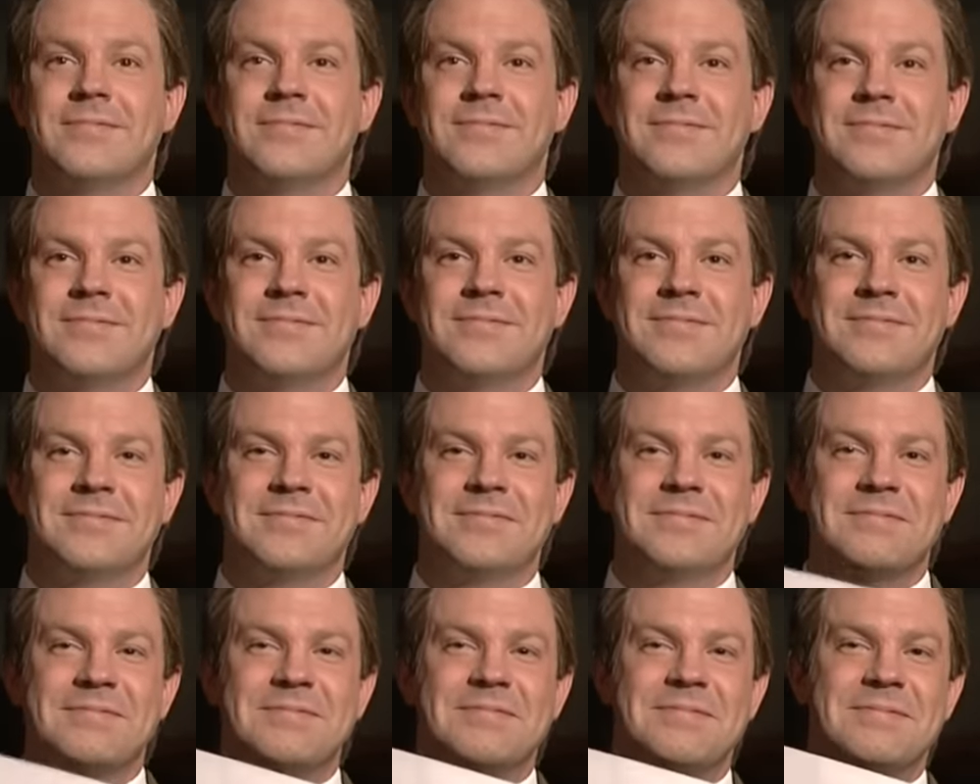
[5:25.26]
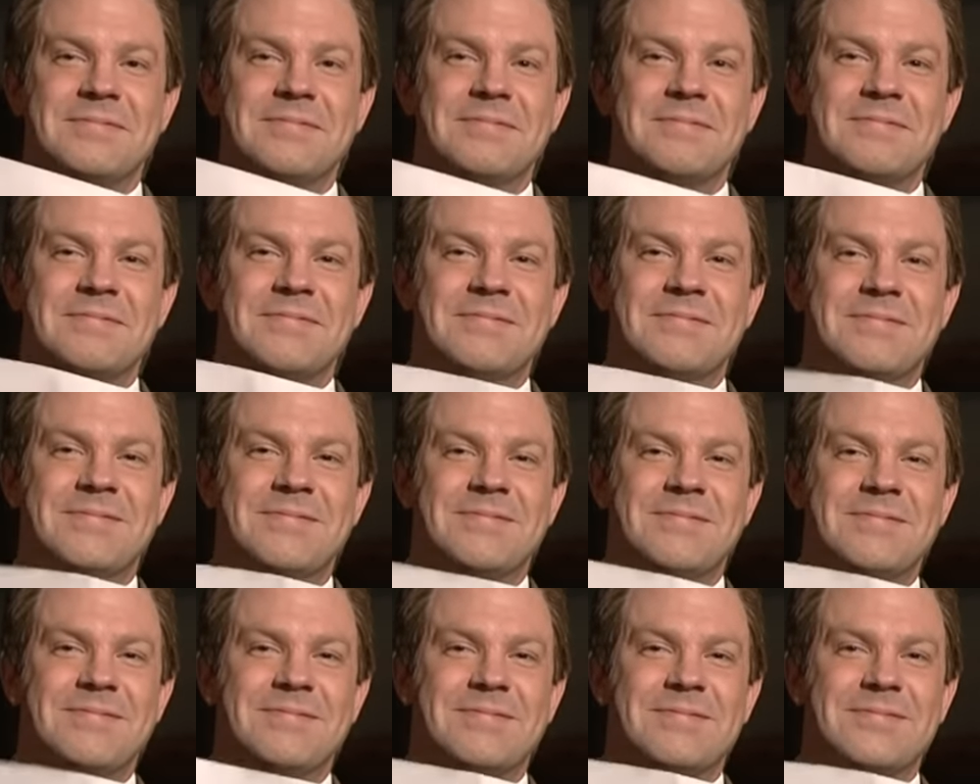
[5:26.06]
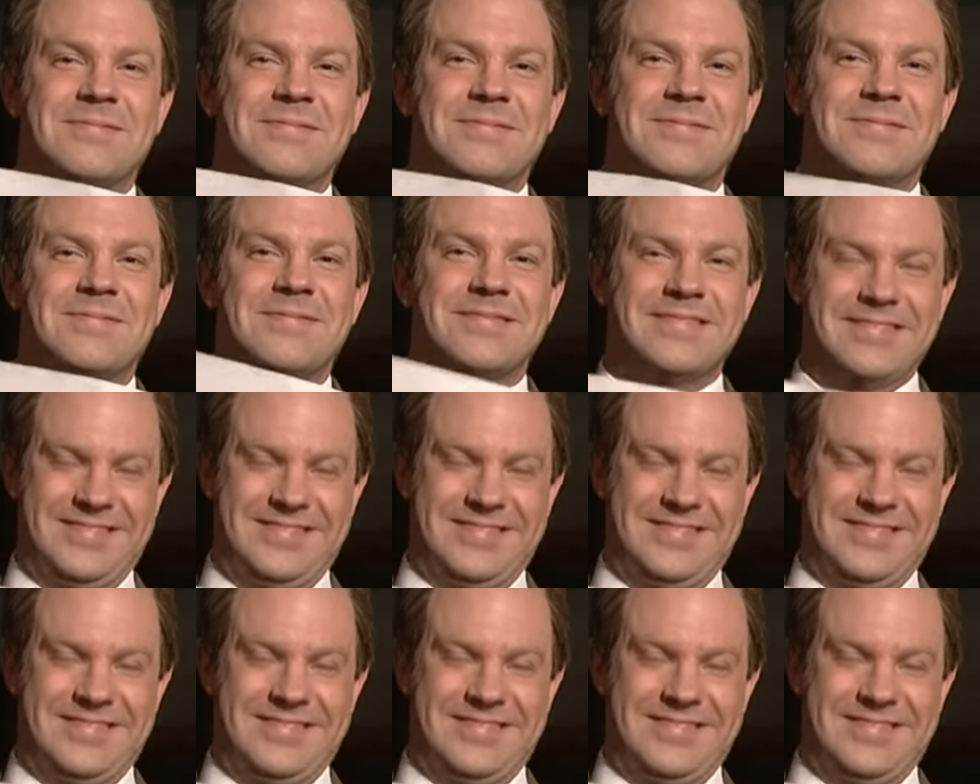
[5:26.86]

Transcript: This person isn't speaking.